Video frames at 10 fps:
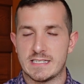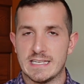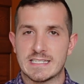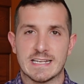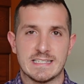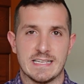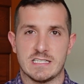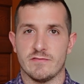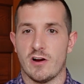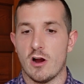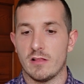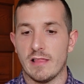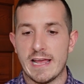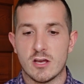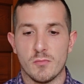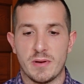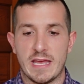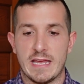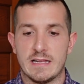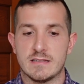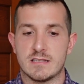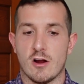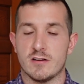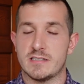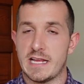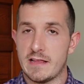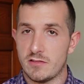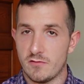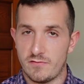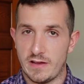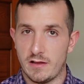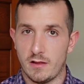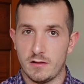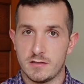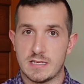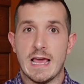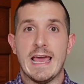This consists of our lycopenes, our xanthophylls,